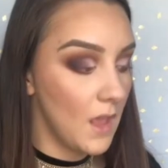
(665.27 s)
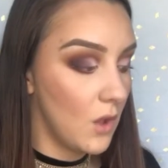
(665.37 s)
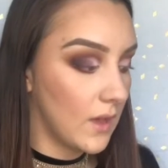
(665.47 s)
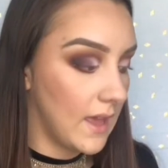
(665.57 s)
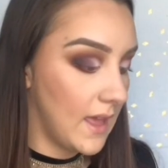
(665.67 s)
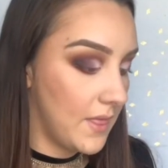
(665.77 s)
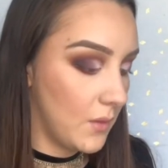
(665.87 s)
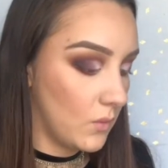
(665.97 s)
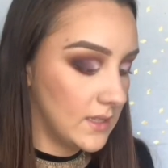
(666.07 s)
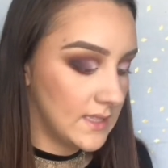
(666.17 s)
Okay, and
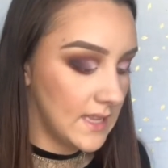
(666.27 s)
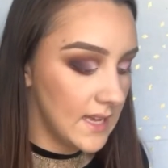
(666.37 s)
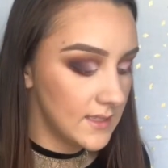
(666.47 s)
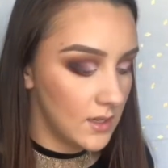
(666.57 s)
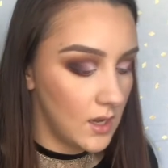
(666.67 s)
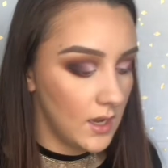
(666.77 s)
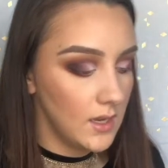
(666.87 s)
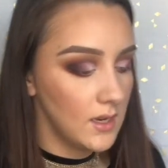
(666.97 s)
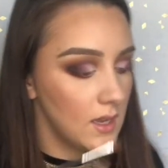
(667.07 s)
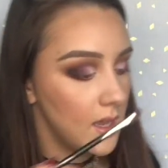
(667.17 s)
then once that's
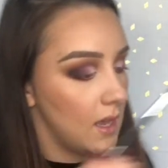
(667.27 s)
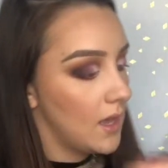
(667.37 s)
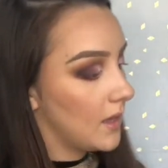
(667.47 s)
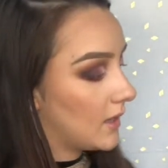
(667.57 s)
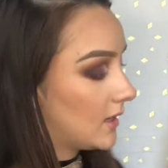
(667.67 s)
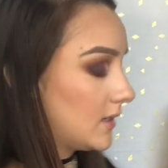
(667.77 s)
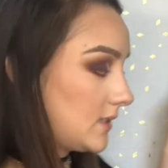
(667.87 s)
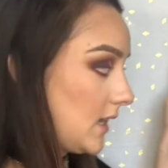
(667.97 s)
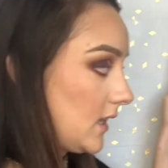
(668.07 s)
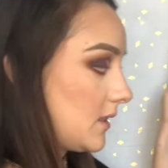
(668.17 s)
on, gonna
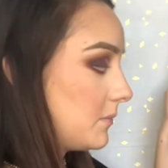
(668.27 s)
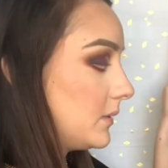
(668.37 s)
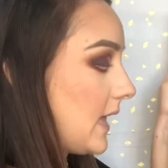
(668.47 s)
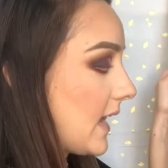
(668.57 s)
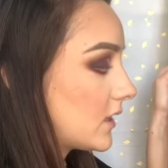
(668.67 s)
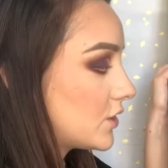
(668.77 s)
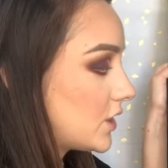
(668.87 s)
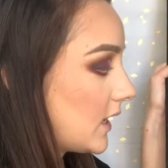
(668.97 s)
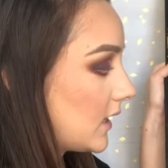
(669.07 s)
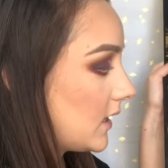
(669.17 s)
take the black
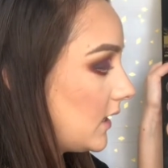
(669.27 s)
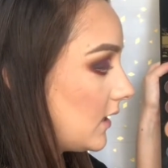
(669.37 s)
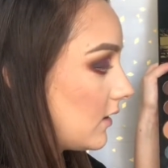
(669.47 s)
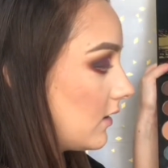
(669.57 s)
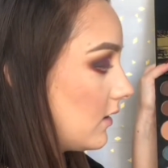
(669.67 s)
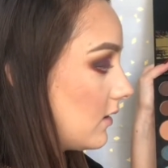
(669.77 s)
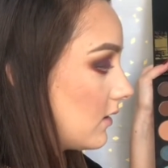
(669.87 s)
shade here,